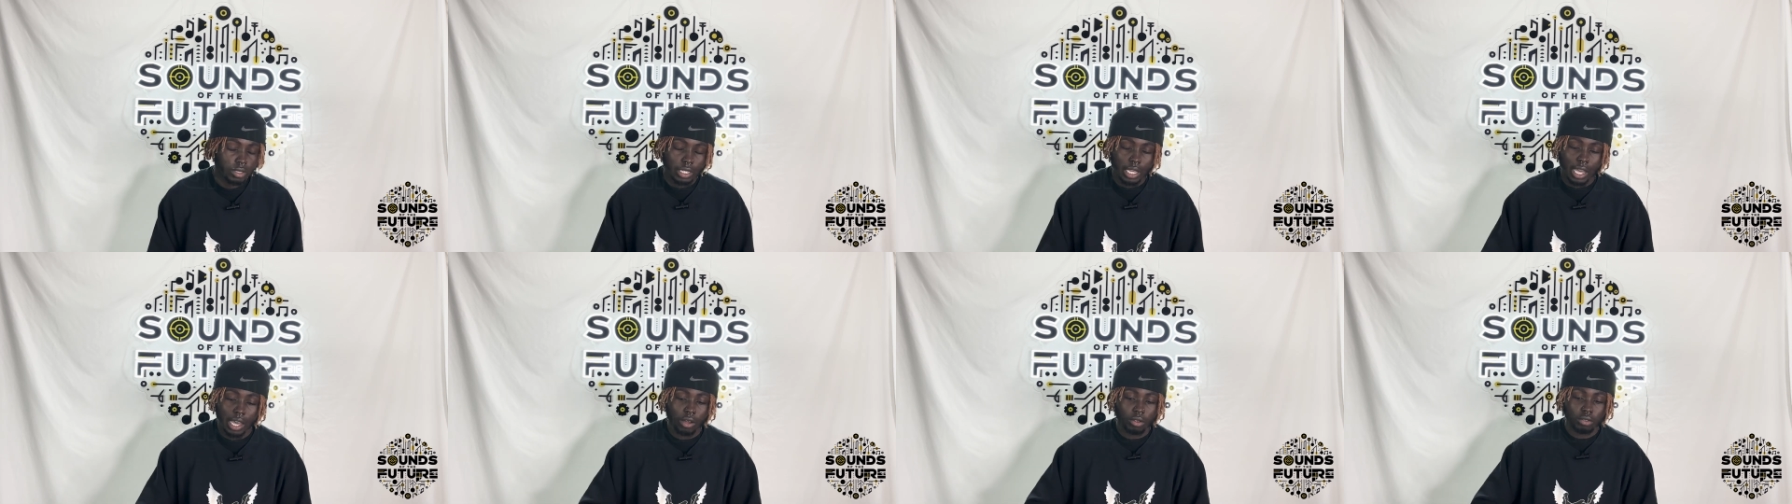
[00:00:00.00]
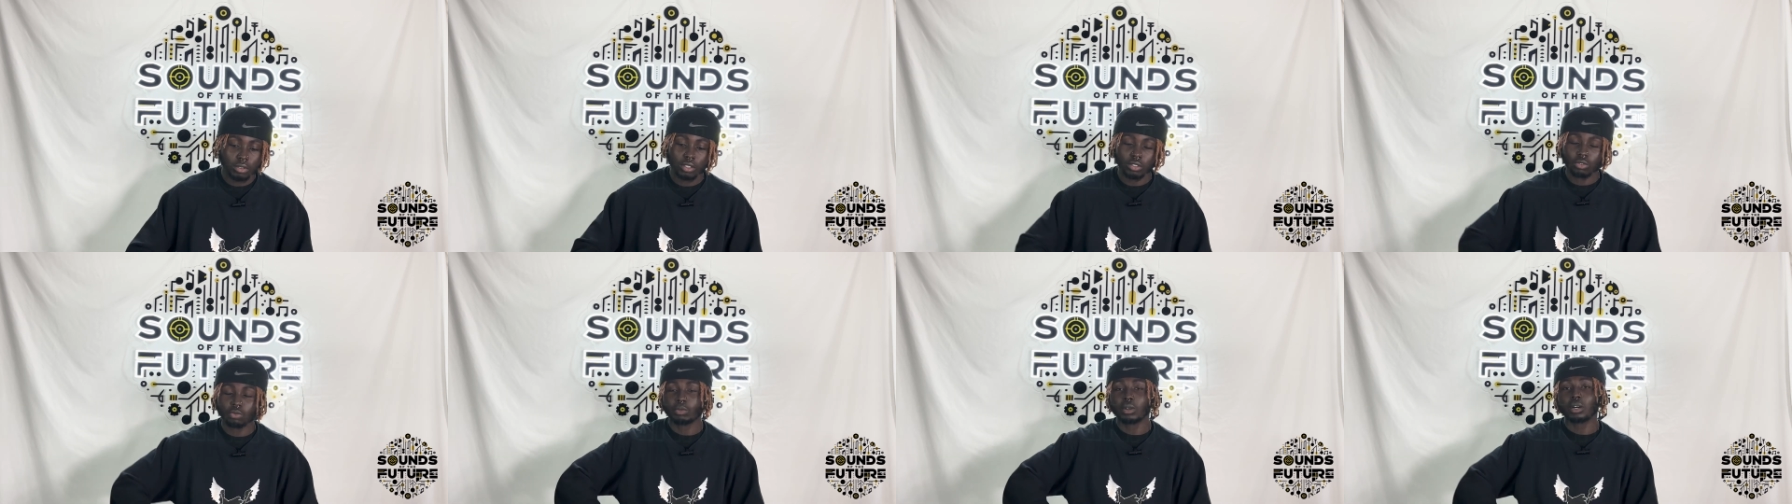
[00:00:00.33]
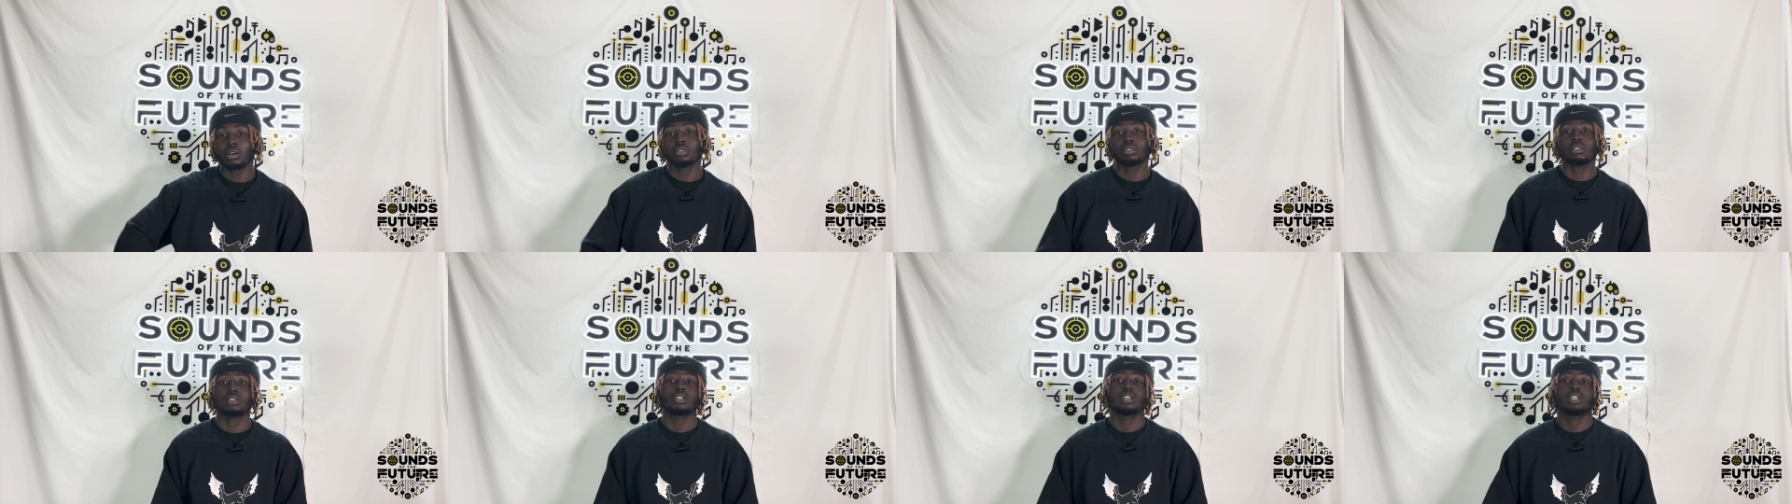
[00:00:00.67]
health is
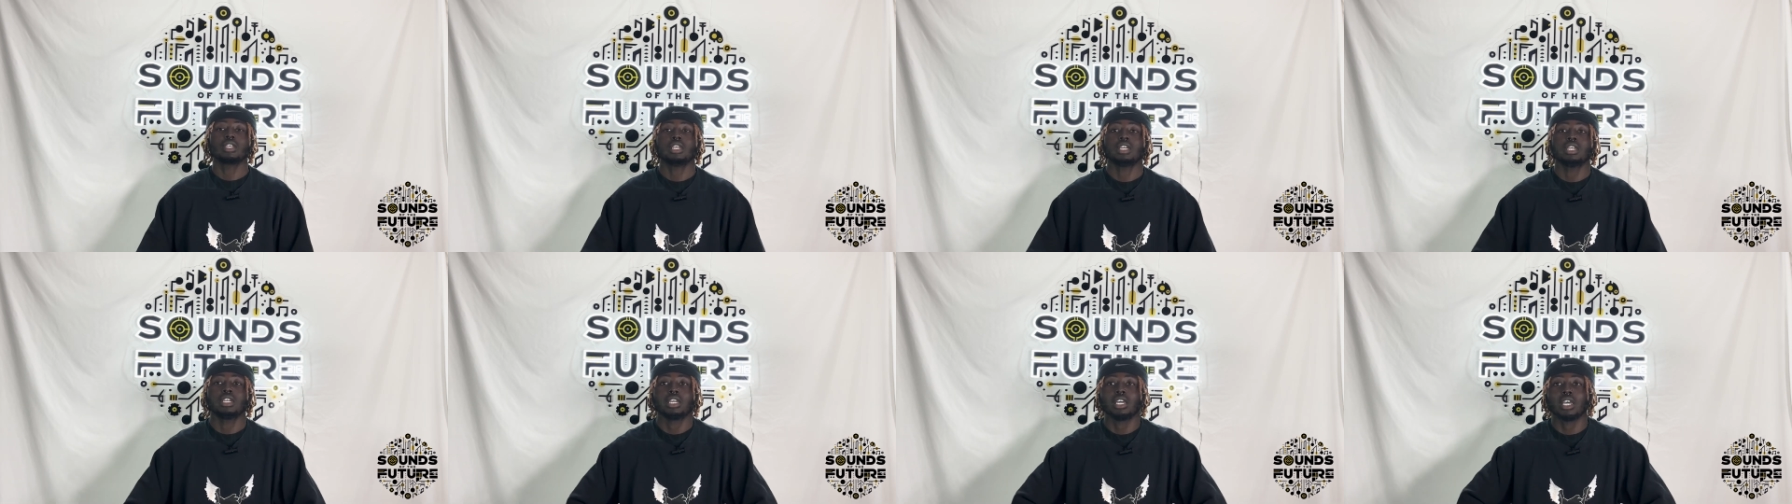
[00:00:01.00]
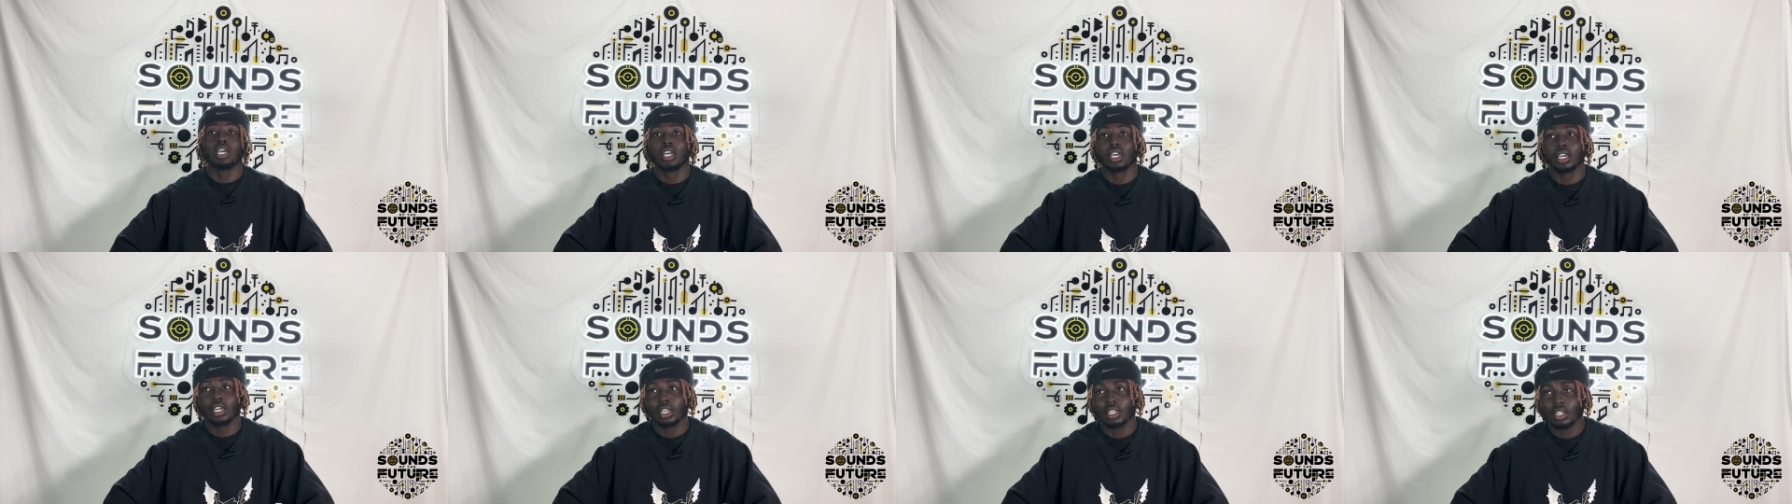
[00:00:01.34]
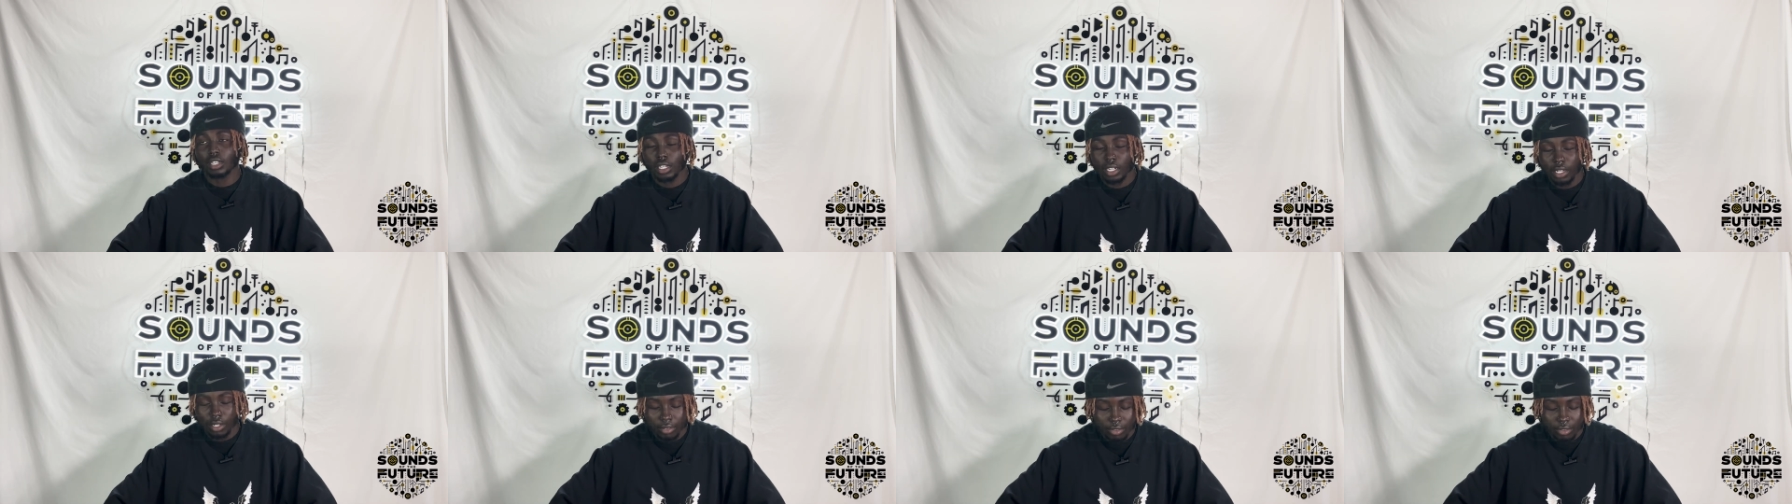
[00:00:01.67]
wealth, and